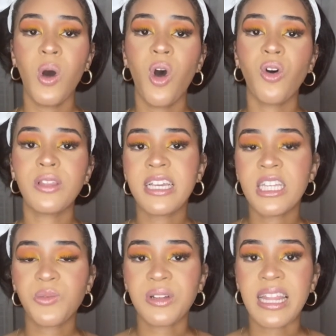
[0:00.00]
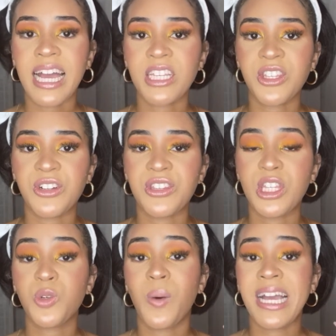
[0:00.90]
only gets relaxers
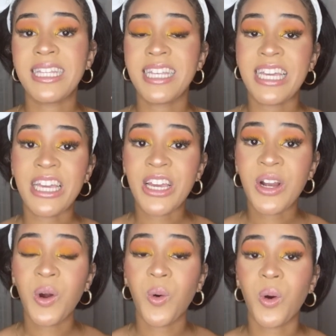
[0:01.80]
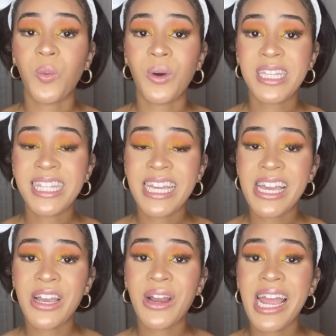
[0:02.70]
twice a year or once a year,